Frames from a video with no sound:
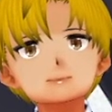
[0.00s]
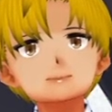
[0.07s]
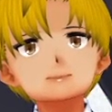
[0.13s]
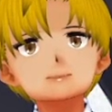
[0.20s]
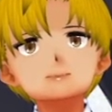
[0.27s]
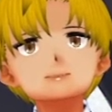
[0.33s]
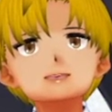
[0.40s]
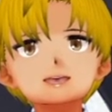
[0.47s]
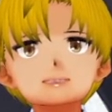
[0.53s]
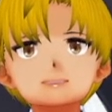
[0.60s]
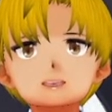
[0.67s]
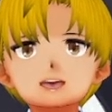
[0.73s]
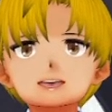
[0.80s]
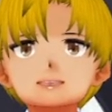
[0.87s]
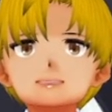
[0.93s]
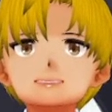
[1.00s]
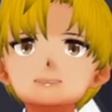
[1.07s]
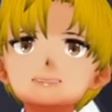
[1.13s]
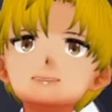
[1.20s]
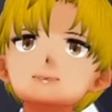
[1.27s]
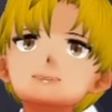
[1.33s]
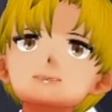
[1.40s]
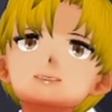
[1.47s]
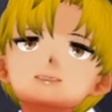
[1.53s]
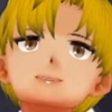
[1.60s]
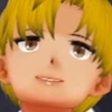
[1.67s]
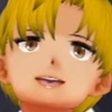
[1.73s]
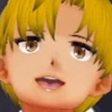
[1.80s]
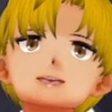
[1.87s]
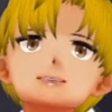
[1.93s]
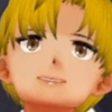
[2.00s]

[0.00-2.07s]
Monica is the first to arrive to